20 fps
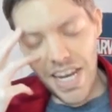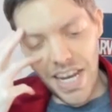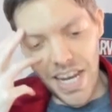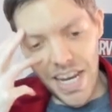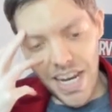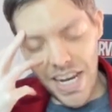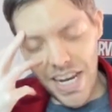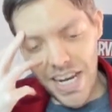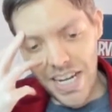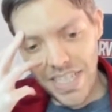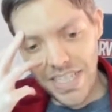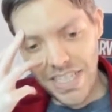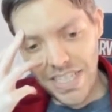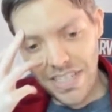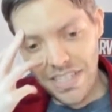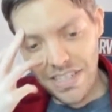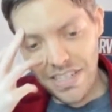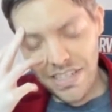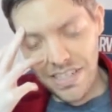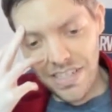
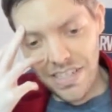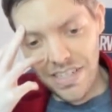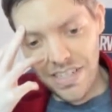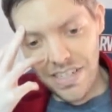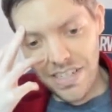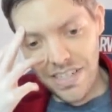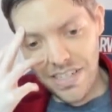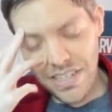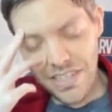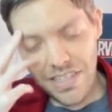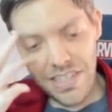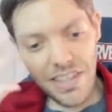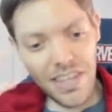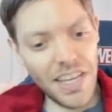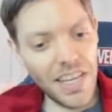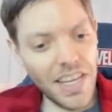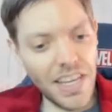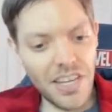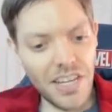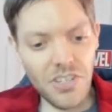And the
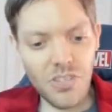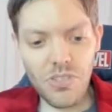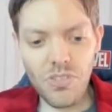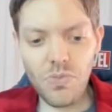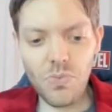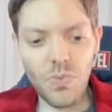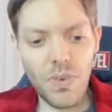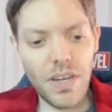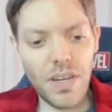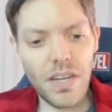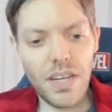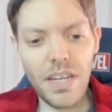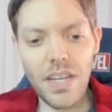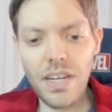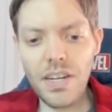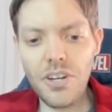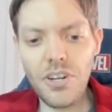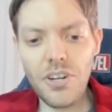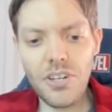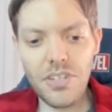thing is, we
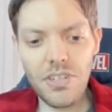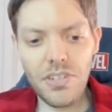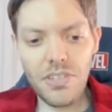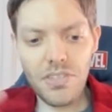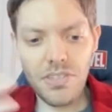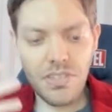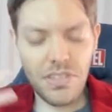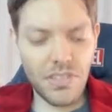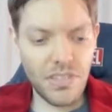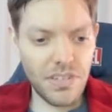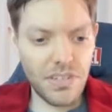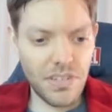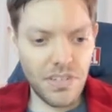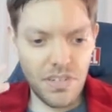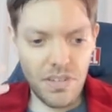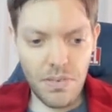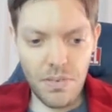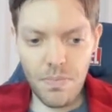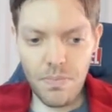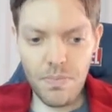get introduced
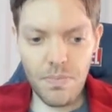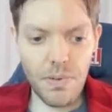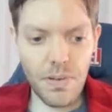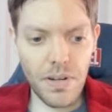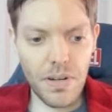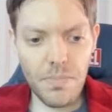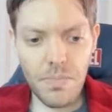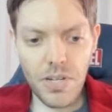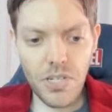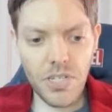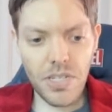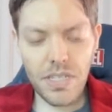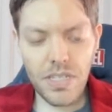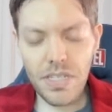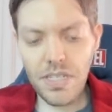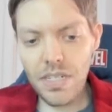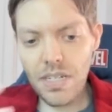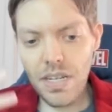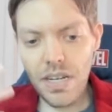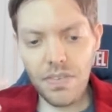pretty much
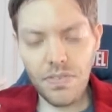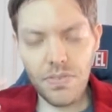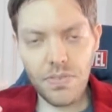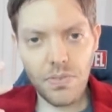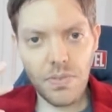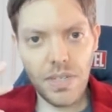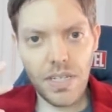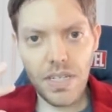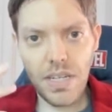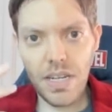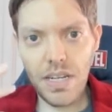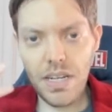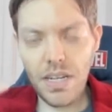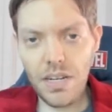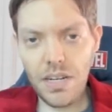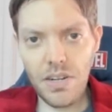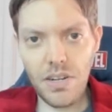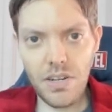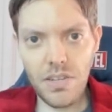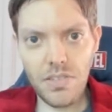easy enough. We get
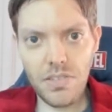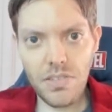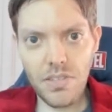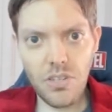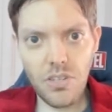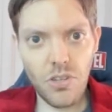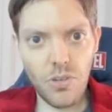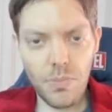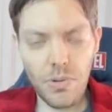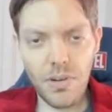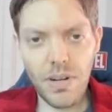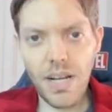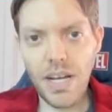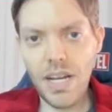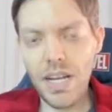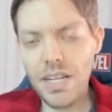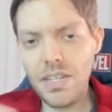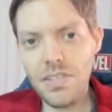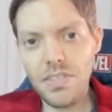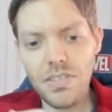introduced to
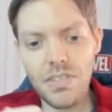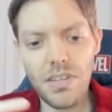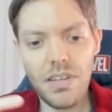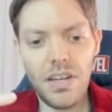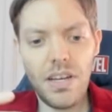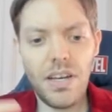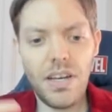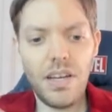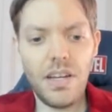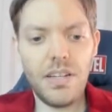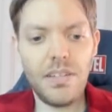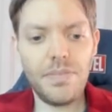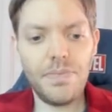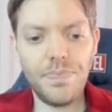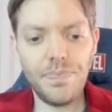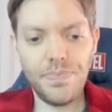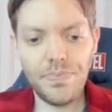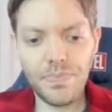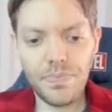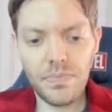Humarise, uh,
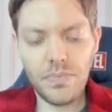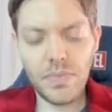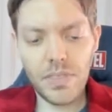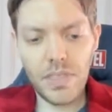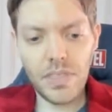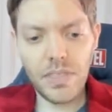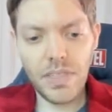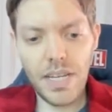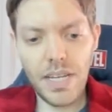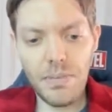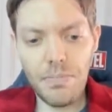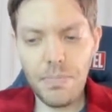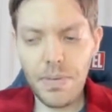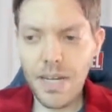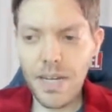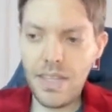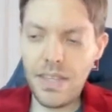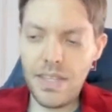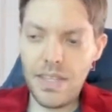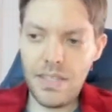led
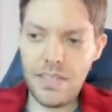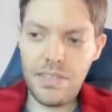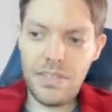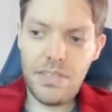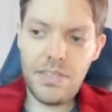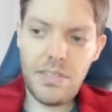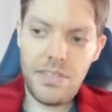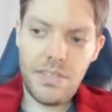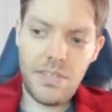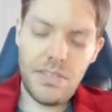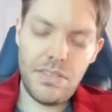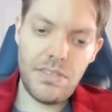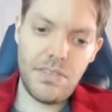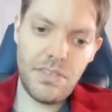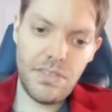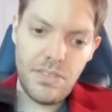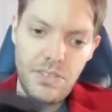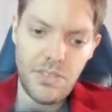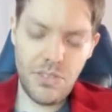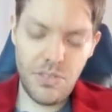by this
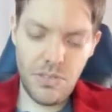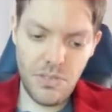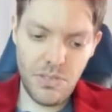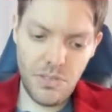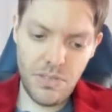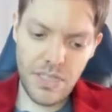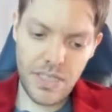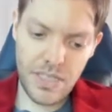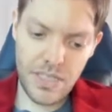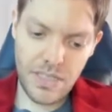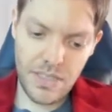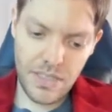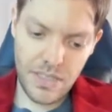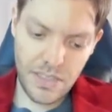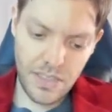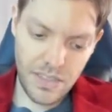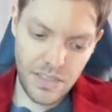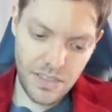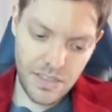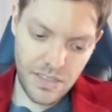dude. Let's
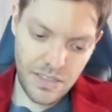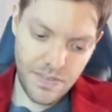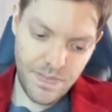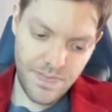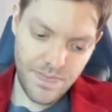see.